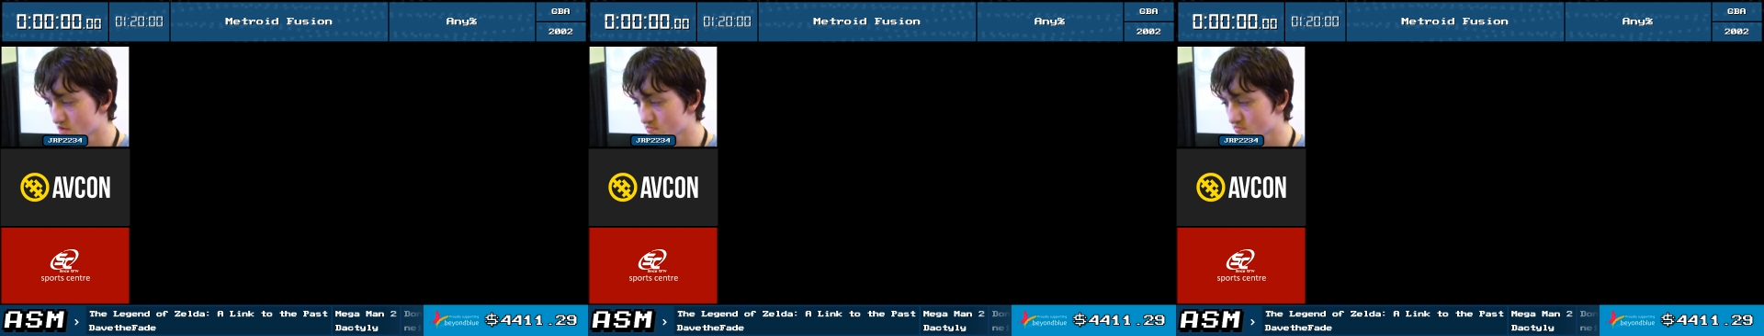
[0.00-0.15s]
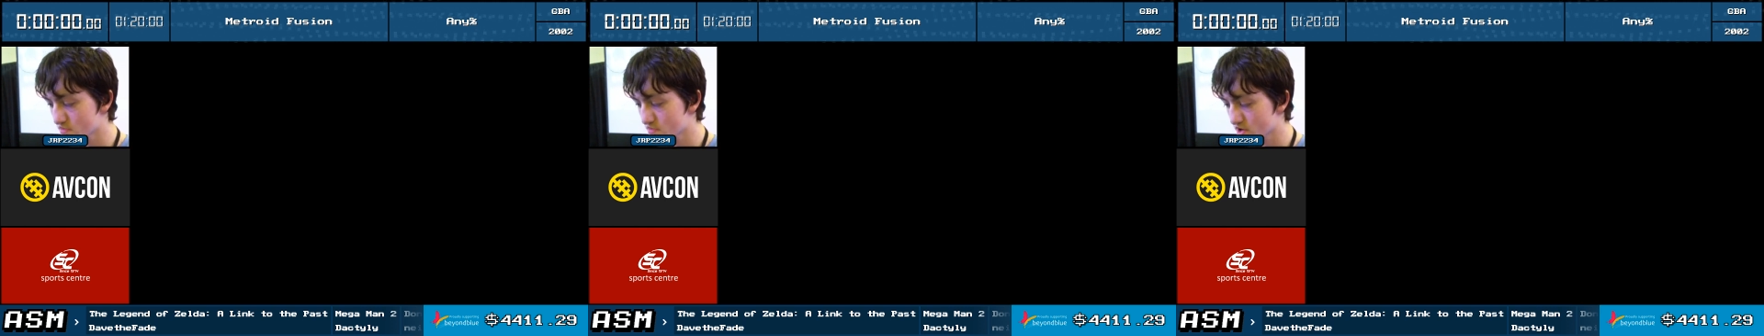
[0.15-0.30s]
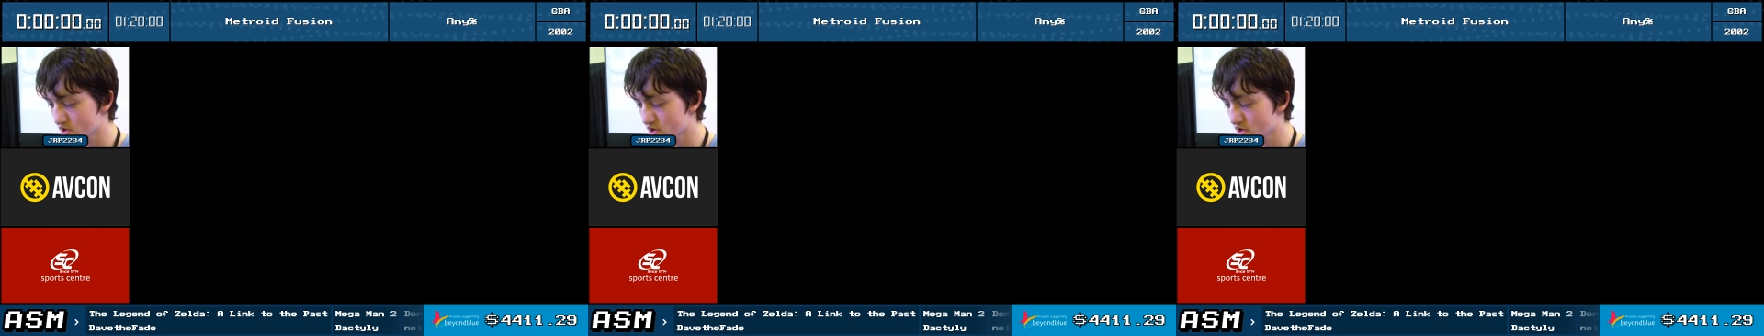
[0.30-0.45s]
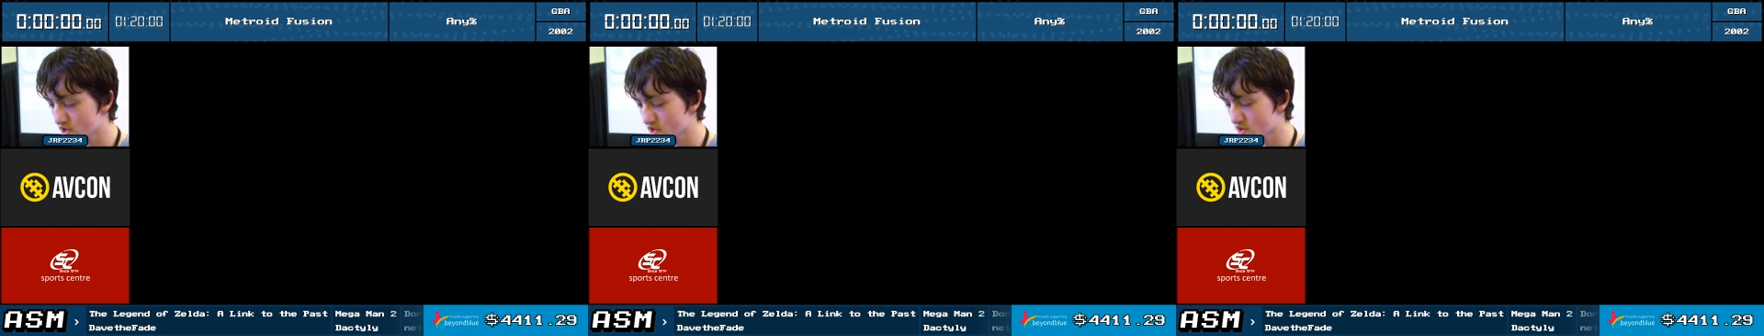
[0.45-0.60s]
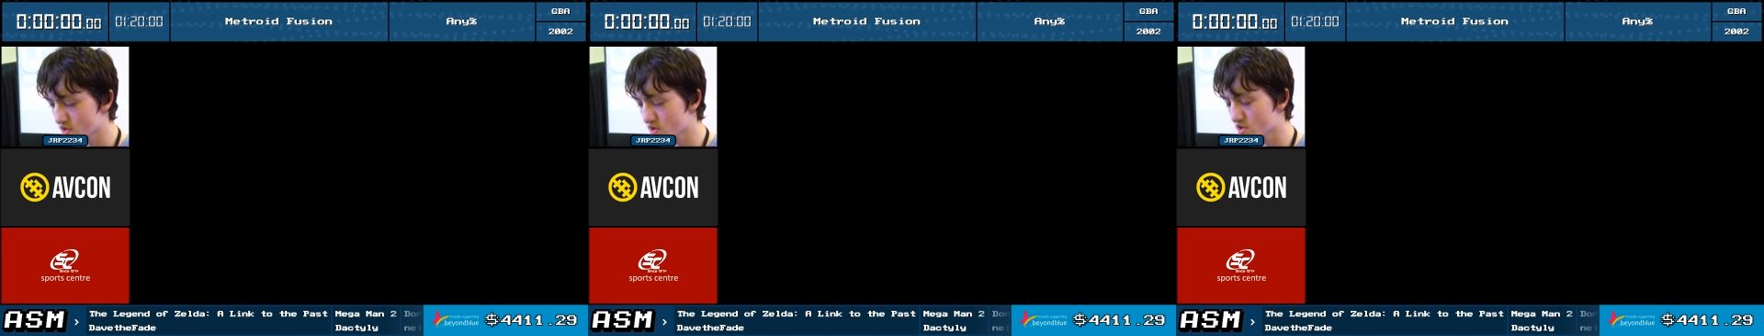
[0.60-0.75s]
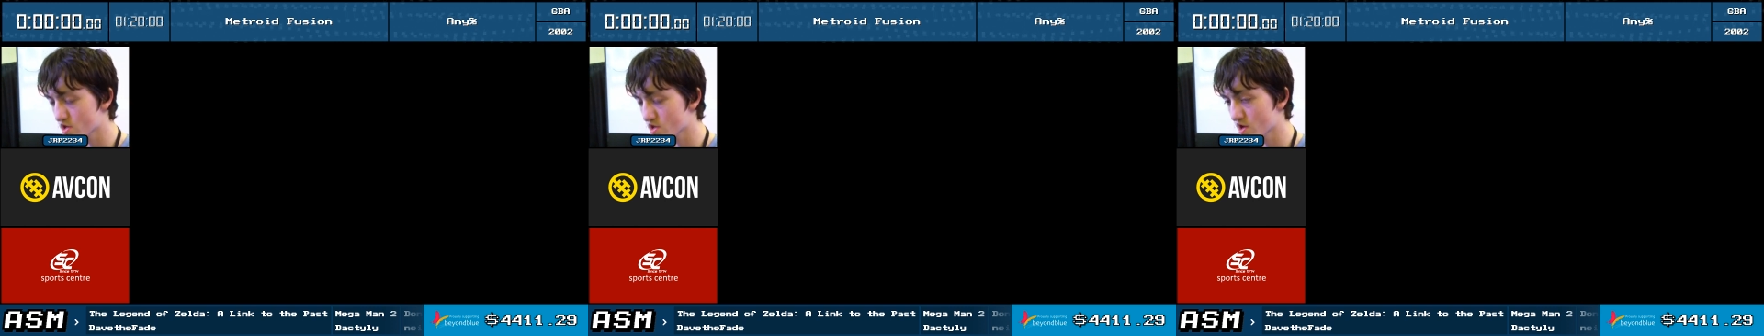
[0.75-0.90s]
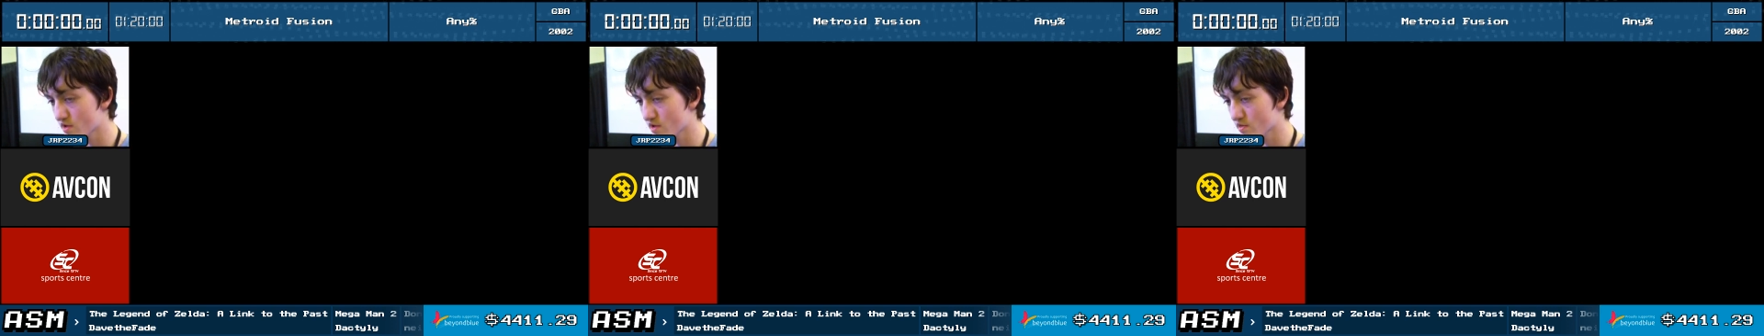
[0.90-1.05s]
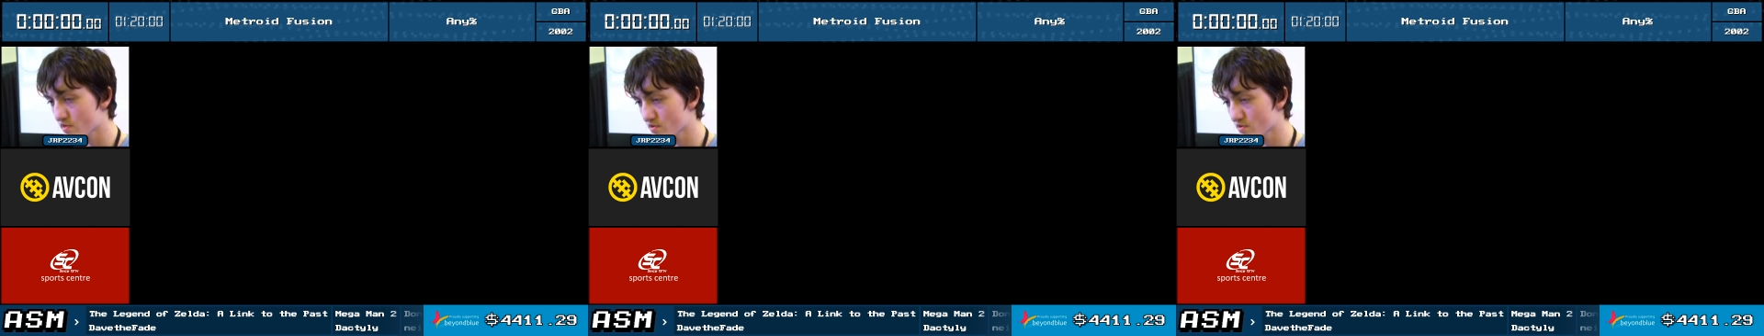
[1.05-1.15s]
beginning the task on